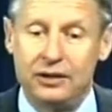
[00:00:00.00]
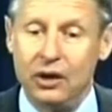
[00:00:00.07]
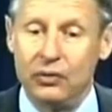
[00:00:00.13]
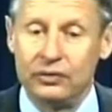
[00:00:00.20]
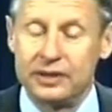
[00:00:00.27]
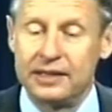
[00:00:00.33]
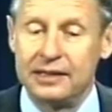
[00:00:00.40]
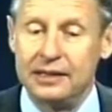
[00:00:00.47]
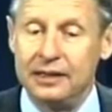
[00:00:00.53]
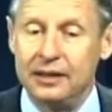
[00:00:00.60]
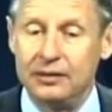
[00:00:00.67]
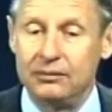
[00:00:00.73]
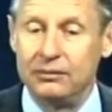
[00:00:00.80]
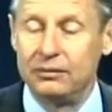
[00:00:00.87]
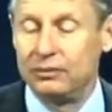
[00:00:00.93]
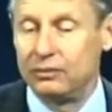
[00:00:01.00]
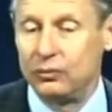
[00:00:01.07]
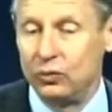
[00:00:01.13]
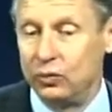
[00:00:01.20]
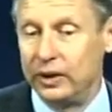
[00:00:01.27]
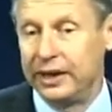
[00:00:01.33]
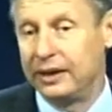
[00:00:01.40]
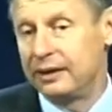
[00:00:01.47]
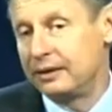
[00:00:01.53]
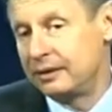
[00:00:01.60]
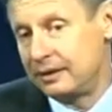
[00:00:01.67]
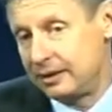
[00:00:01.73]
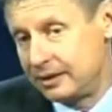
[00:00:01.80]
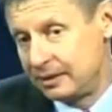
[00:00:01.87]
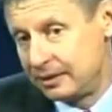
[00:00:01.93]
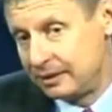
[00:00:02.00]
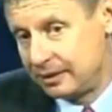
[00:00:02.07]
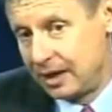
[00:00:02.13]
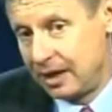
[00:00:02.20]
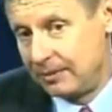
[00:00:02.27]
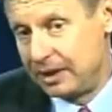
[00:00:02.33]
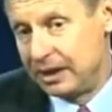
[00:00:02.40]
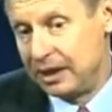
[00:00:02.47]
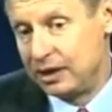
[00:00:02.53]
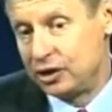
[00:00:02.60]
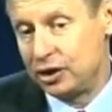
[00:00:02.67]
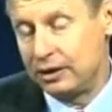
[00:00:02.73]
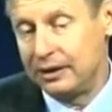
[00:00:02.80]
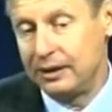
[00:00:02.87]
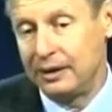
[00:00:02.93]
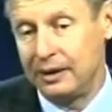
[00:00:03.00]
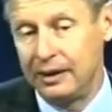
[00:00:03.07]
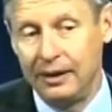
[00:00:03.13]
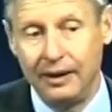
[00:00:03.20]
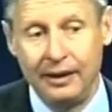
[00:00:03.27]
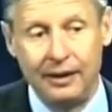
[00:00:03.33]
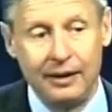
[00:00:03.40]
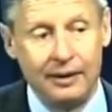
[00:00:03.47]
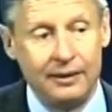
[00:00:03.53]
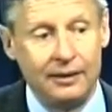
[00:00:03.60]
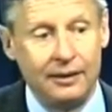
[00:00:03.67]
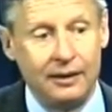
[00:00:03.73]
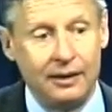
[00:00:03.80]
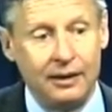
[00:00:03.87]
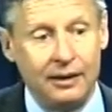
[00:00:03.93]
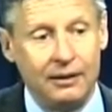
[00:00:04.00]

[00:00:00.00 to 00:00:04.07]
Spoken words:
don't see him winning the nomination, and